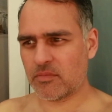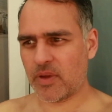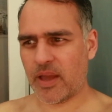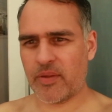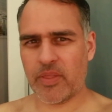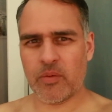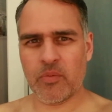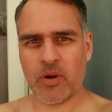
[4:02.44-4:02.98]

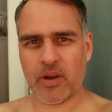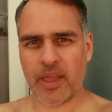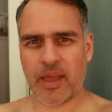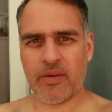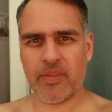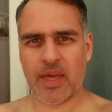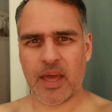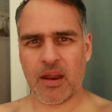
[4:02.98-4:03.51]
How they work
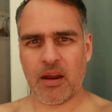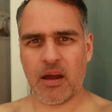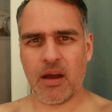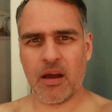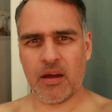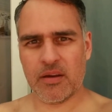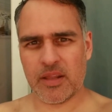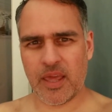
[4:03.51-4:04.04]
out their
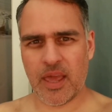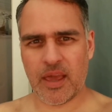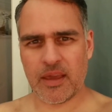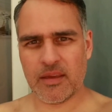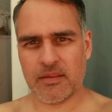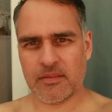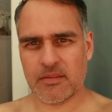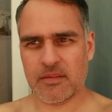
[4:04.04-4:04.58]

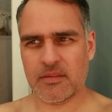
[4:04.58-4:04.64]
RDA,